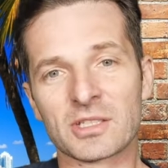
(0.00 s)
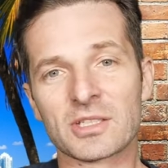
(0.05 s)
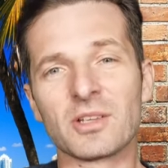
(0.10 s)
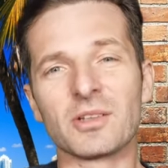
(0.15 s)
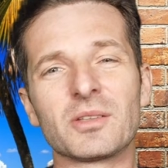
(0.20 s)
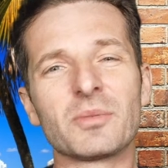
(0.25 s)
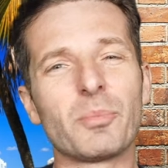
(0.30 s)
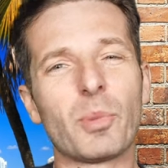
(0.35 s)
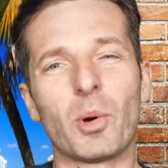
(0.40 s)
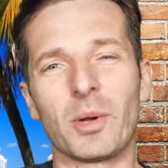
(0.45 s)
So
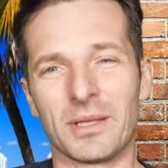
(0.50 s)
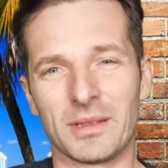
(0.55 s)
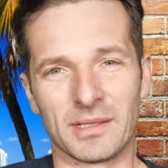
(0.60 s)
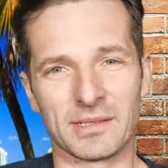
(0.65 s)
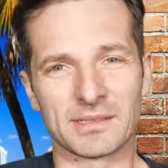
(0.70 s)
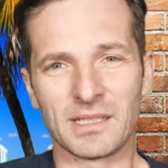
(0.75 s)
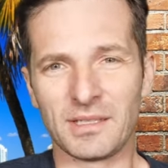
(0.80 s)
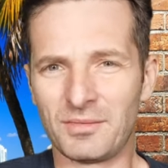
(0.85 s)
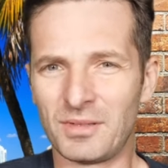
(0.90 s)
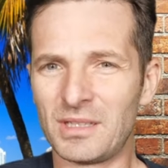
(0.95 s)

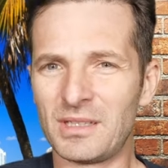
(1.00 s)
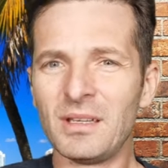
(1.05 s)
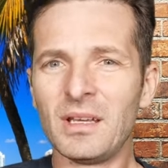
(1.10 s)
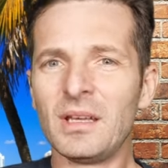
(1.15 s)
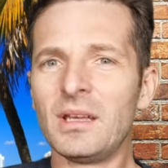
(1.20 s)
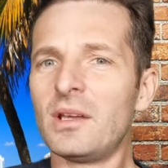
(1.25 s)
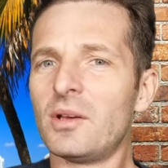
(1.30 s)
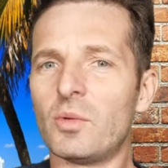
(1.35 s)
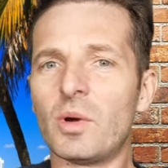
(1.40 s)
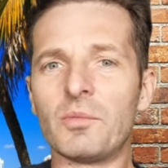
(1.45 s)
pointless. Even
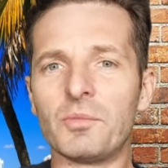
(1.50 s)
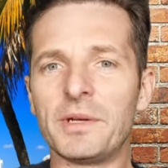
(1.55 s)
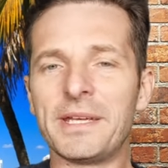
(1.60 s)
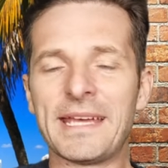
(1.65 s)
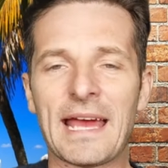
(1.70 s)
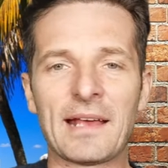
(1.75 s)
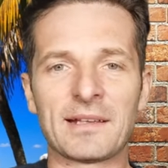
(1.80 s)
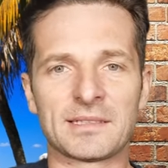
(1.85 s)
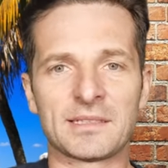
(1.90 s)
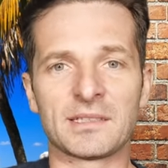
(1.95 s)
when we
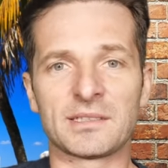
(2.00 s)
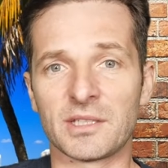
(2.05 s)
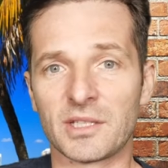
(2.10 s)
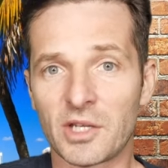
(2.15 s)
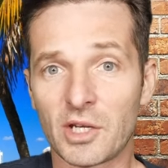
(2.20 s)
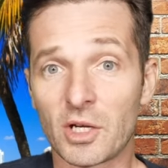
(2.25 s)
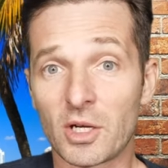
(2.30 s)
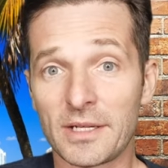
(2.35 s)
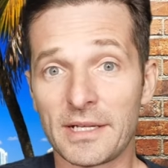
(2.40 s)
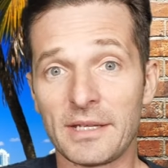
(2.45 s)
asked the
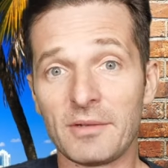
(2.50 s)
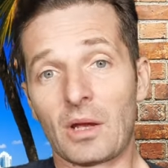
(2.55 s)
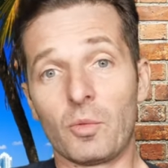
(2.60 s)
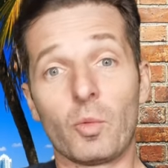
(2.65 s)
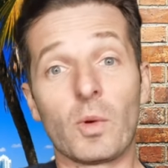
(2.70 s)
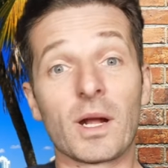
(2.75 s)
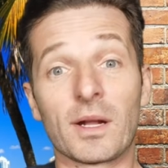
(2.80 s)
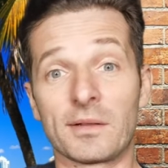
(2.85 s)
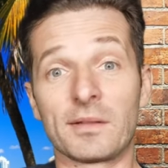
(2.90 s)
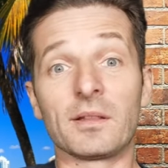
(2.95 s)
security
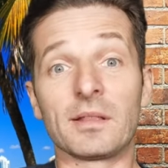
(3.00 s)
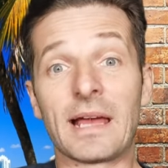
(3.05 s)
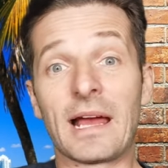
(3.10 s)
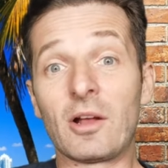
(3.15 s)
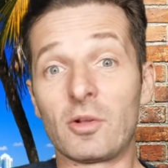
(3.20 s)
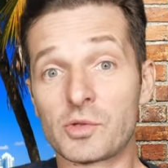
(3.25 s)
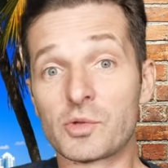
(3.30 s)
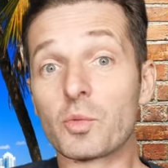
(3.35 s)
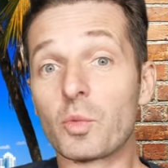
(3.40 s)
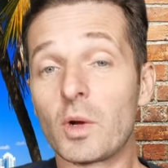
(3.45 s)
where the
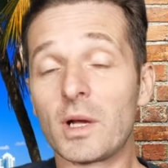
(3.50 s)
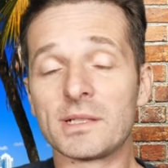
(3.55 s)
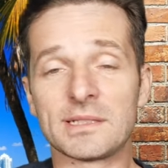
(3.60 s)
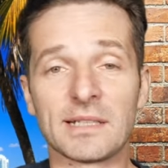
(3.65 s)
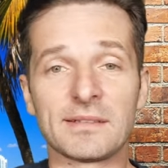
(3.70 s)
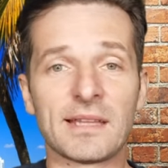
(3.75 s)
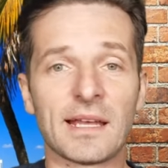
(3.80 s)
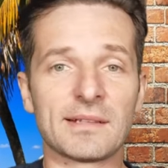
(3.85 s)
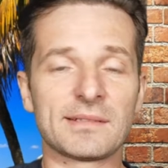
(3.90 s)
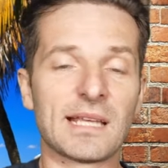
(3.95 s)
lounge was at
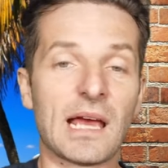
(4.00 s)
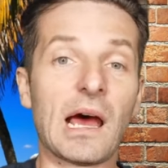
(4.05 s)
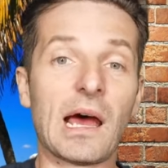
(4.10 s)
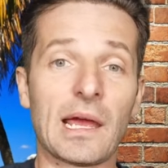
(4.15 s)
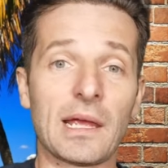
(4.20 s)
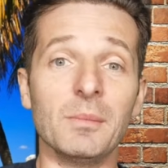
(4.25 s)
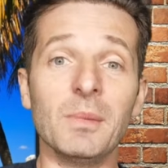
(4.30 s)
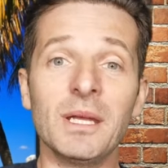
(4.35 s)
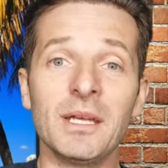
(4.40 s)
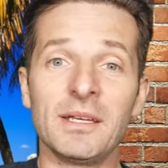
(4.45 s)
that
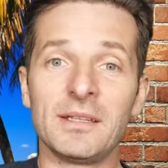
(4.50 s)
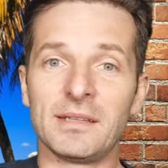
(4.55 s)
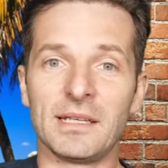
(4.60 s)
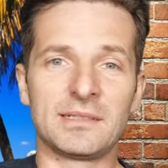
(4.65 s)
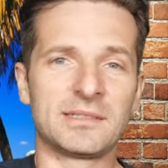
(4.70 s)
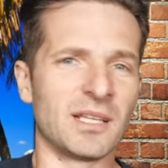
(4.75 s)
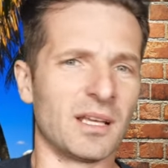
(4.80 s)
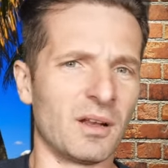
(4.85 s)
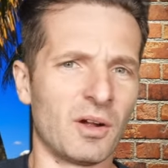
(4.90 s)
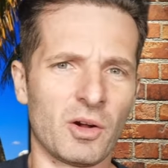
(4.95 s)
time, they
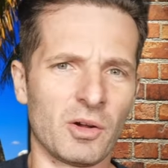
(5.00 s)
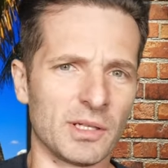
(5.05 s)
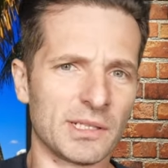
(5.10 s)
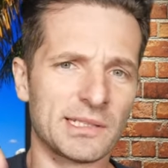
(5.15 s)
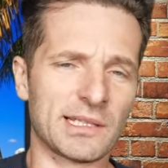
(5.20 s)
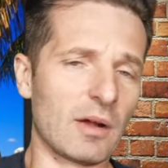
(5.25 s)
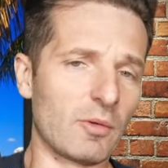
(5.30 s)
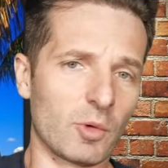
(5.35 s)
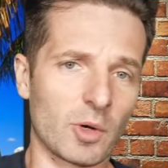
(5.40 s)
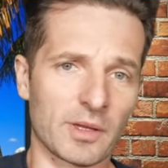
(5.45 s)
said, oh, it's
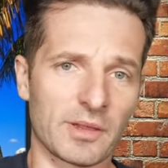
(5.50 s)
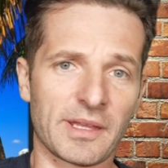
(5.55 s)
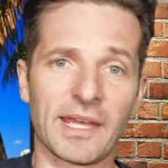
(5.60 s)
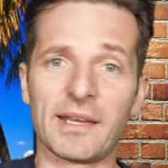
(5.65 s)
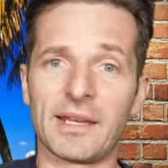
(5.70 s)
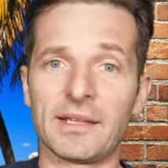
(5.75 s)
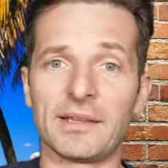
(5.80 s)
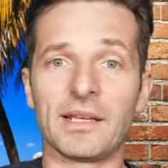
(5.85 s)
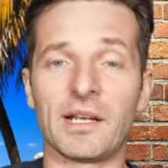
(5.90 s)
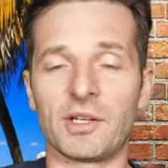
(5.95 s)
not worth
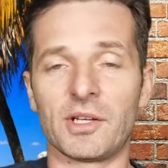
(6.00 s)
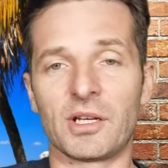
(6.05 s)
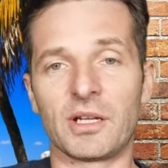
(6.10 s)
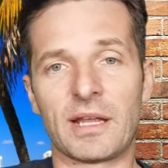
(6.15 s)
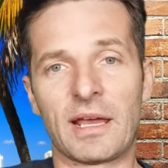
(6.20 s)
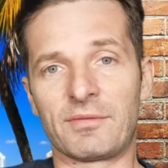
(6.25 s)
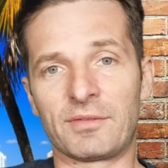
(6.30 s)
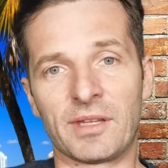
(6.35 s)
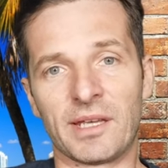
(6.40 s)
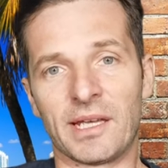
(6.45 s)
getting there, you're gonna
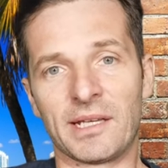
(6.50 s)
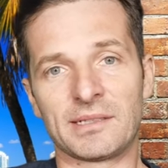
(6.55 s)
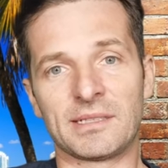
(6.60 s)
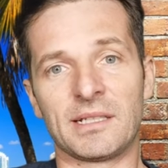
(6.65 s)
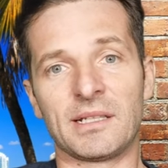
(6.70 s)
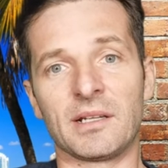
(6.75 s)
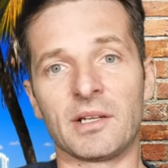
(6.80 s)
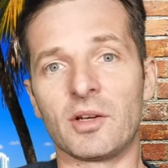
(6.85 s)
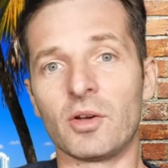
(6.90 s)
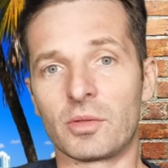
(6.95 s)
have to exit
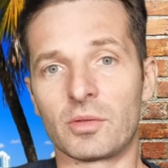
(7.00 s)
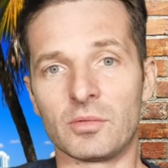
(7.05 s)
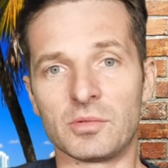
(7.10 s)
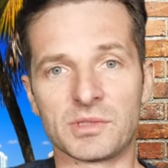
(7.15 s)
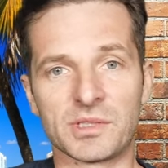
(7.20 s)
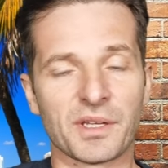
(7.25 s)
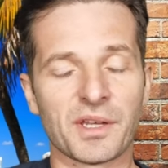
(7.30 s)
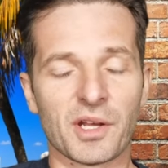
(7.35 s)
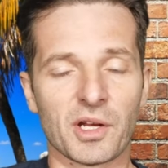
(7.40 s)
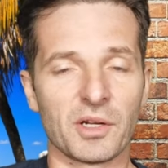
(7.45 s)
and go through
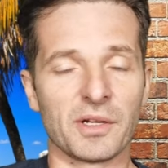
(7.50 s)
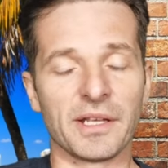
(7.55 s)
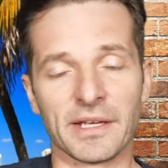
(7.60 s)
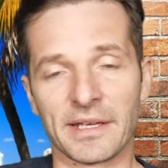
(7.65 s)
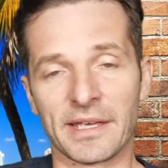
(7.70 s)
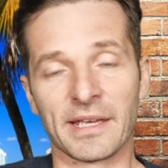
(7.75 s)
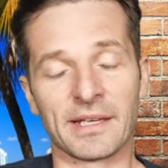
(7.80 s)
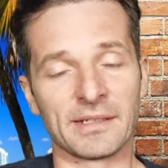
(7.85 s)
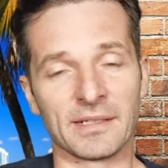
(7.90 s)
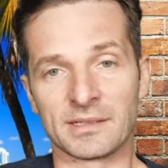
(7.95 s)
security
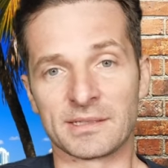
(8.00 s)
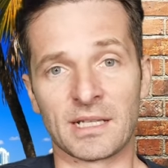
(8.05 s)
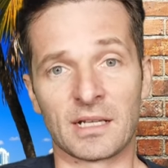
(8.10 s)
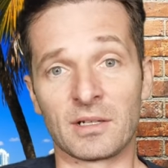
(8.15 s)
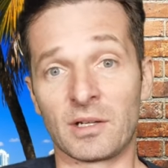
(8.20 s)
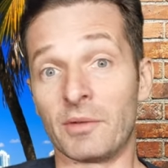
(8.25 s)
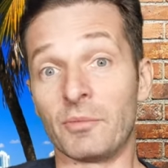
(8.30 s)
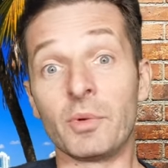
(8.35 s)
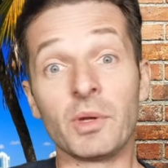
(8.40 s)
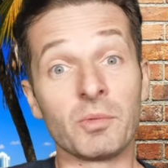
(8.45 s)
again, et cetera.
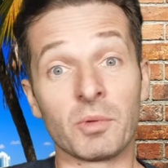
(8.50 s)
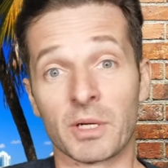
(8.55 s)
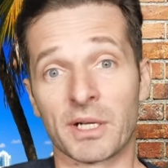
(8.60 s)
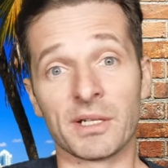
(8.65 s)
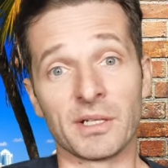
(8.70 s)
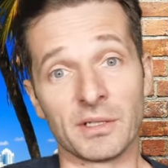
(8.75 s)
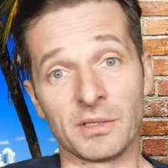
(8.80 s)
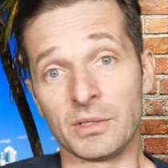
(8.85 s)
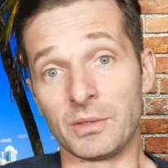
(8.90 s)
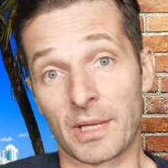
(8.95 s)
And we weren't
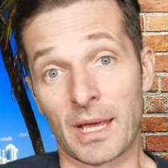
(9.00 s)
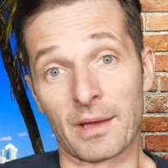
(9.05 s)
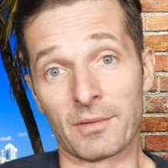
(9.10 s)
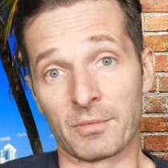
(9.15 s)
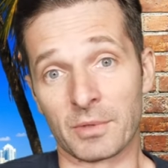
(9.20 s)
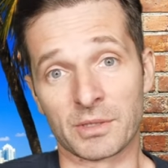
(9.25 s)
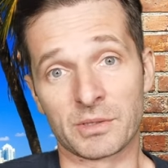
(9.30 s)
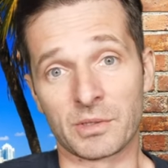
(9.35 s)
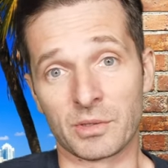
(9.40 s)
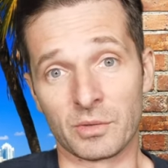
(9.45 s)
gonna do that
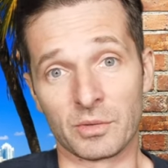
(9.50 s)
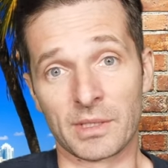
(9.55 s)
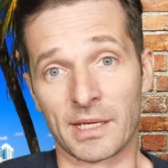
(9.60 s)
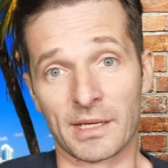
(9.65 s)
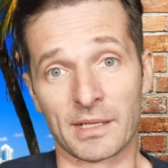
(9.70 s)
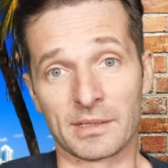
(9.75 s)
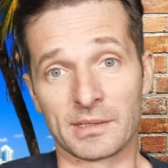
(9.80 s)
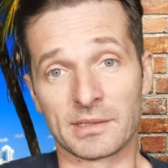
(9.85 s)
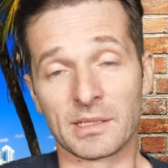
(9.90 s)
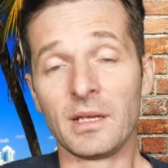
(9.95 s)
with two
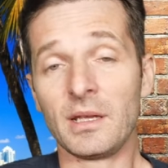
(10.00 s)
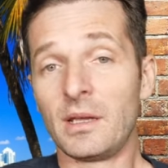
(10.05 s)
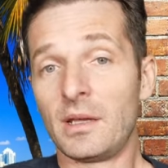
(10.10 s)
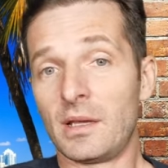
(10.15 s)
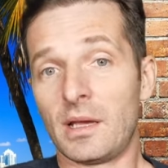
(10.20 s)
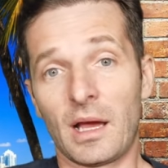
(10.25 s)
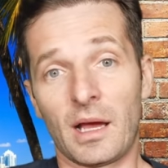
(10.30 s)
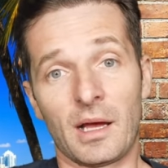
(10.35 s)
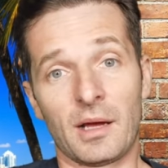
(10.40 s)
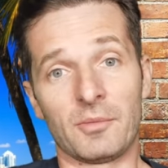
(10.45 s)
kids,
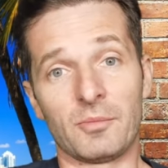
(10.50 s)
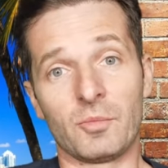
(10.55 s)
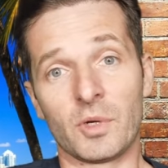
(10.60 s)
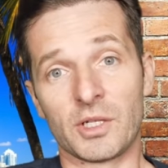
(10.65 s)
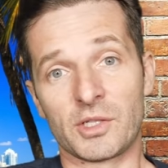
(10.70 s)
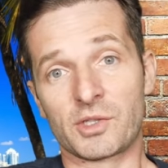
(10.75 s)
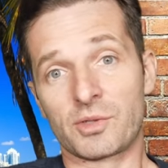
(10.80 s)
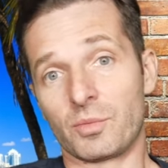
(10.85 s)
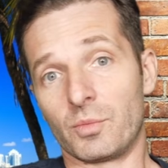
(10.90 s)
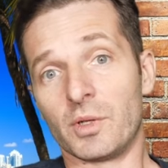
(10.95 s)
um,
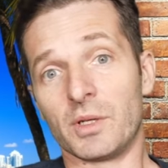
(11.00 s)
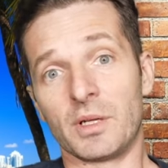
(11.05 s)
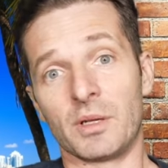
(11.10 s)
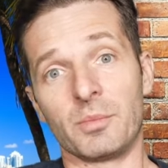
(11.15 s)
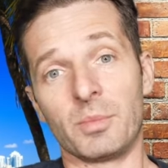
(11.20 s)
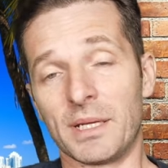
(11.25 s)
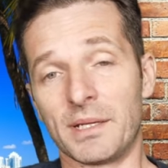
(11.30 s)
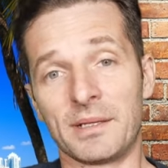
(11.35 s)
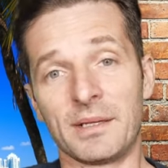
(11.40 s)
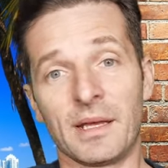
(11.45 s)
which would have
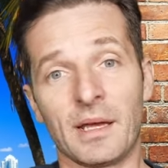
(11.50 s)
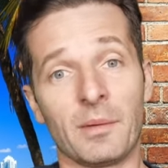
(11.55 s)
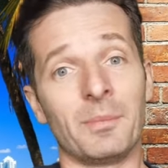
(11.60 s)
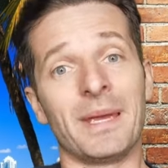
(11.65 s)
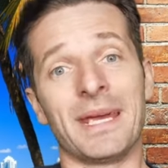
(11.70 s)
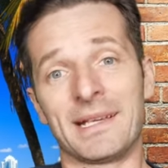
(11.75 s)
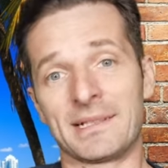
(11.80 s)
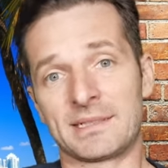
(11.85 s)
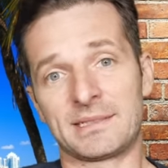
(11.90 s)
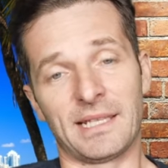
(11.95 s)
been a
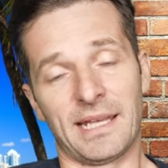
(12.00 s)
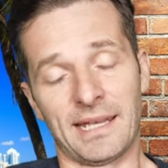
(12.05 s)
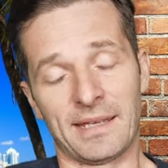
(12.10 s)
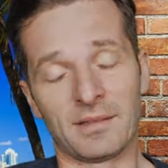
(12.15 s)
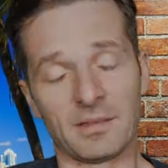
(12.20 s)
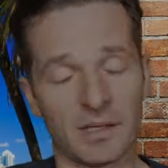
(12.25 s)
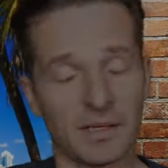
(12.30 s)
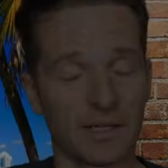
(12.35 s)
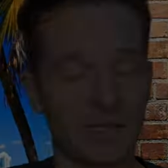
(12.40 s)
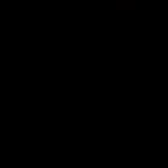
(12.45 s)
mess
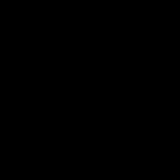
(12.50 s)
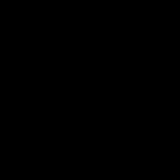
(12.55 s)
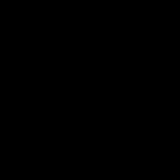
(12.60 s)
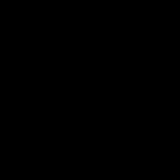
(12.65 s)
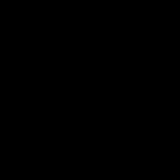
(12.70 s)
and luggage.